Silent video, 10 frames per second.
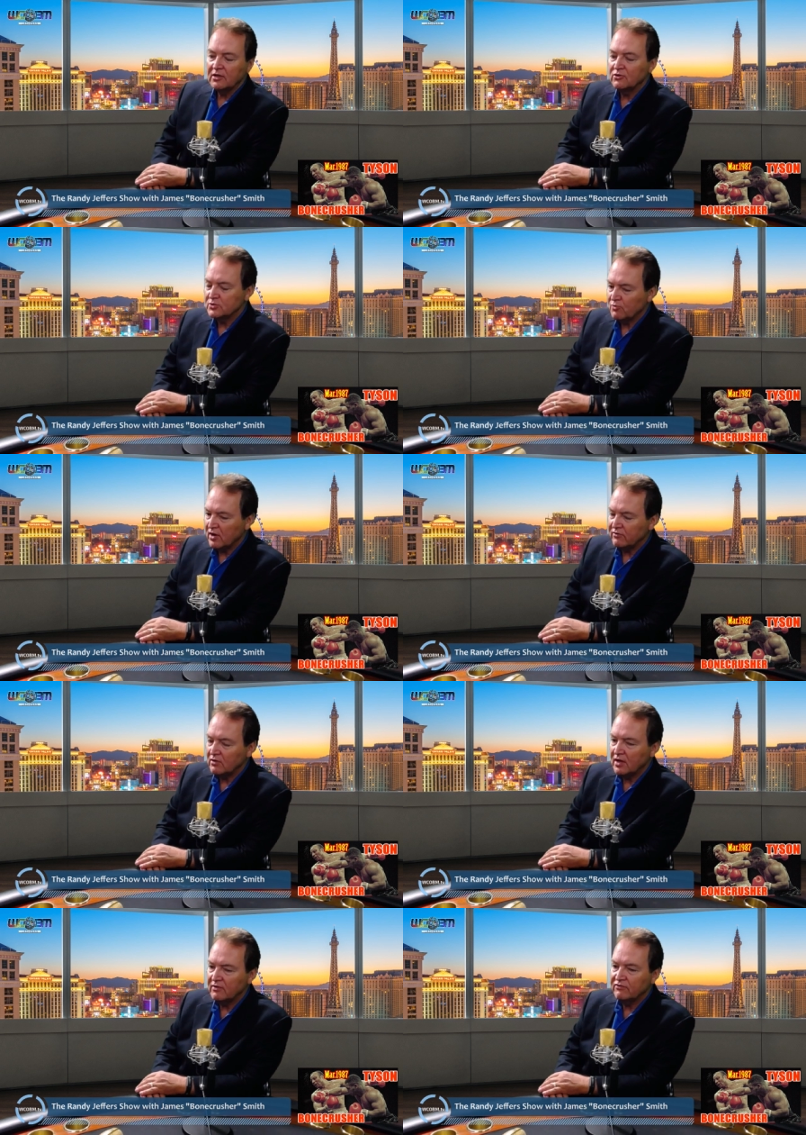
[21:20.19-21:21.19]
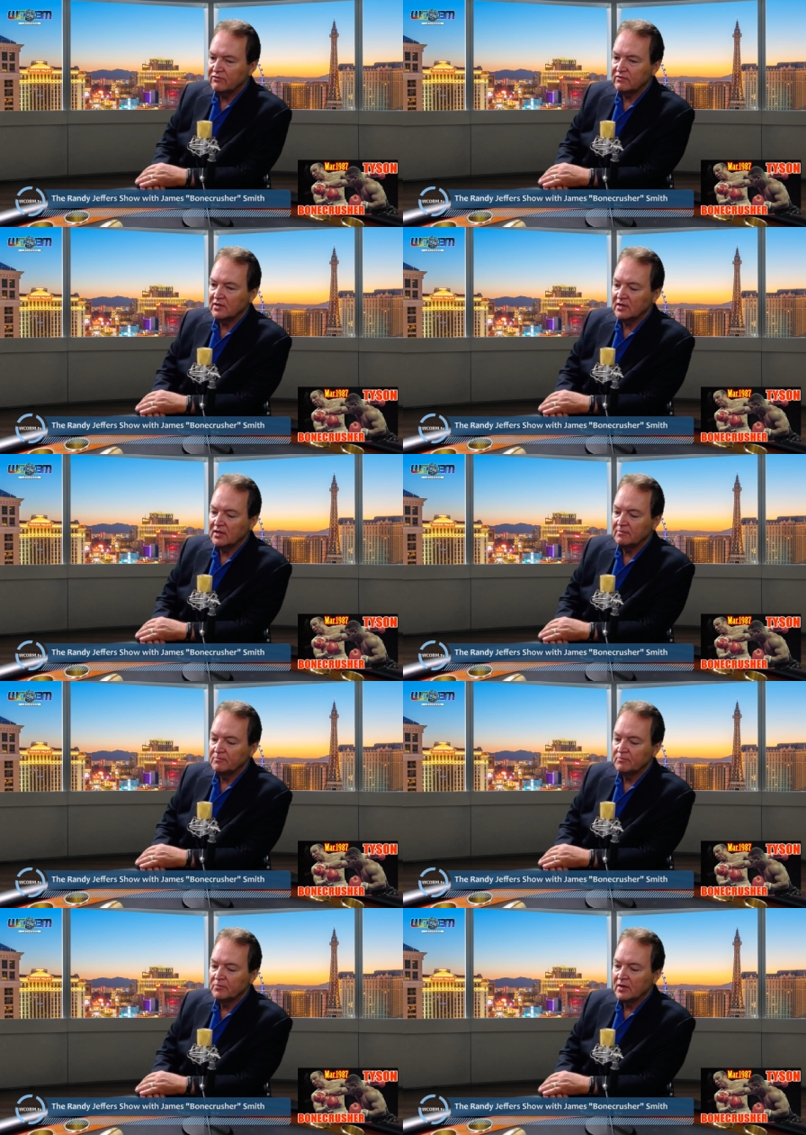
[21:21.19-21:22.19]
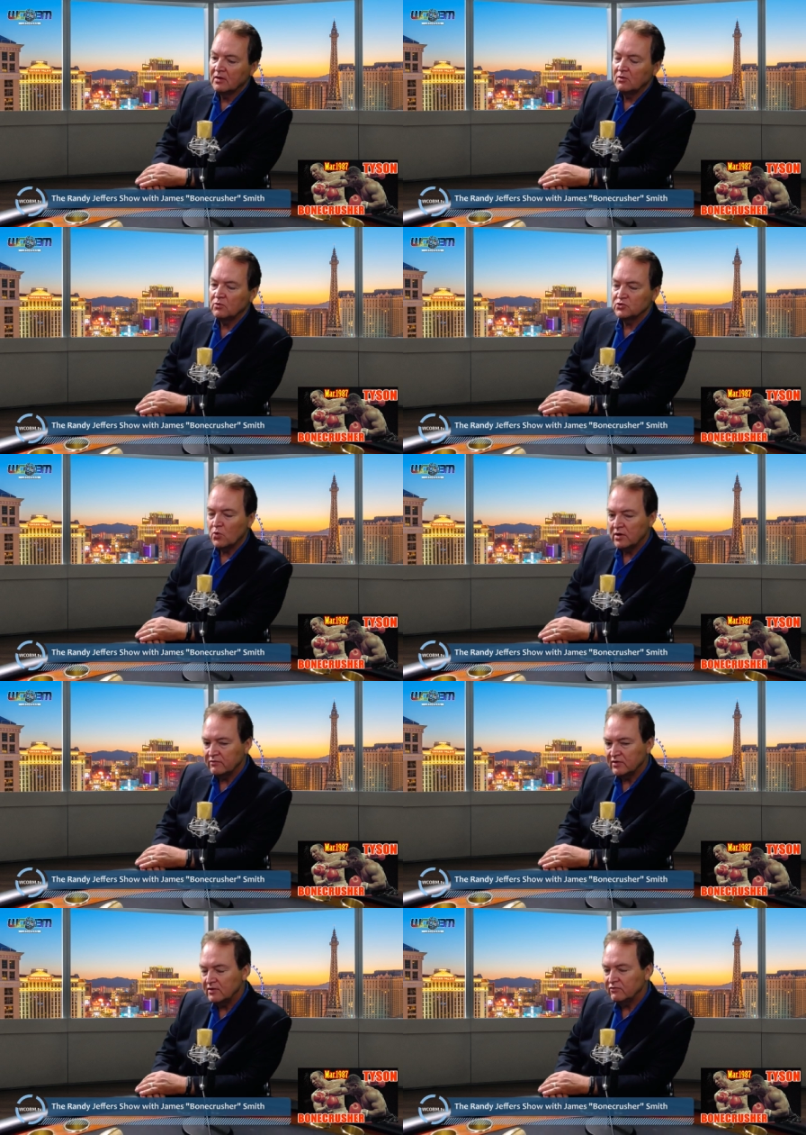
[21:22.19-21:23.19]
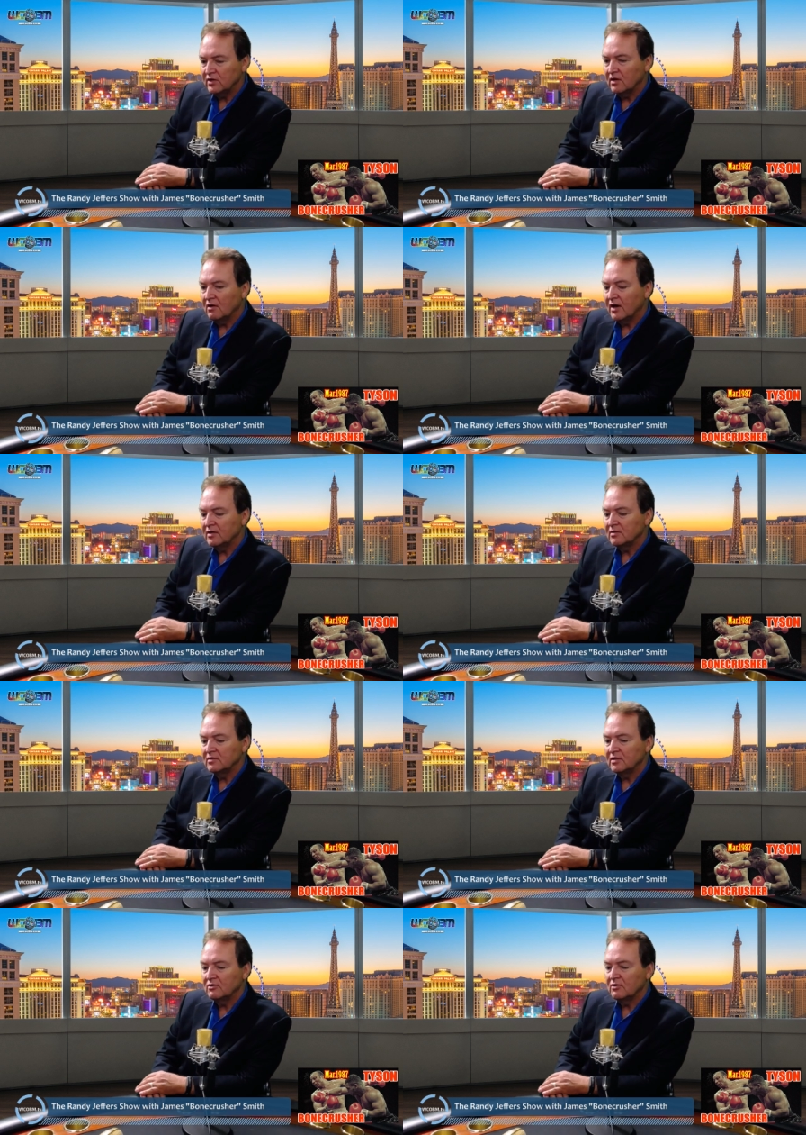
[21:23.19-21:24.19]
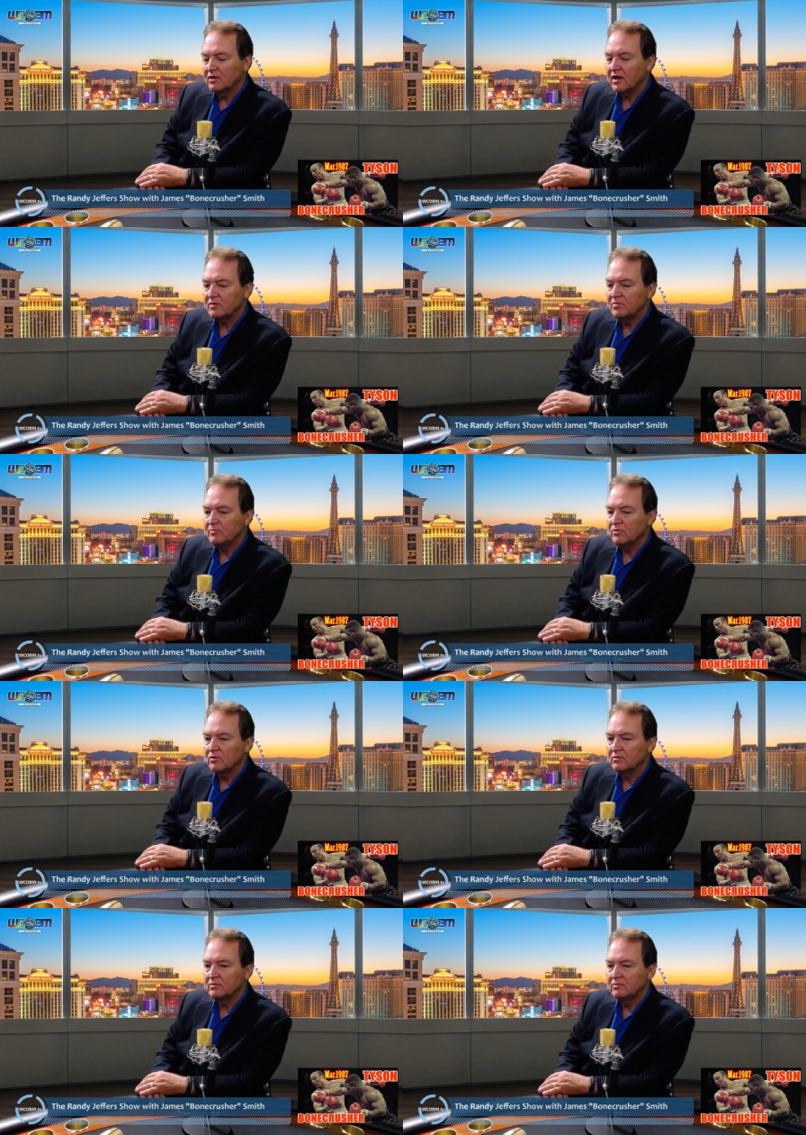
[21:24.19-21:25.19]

You know, his private life was one of giving a lot, and you know, a lot of people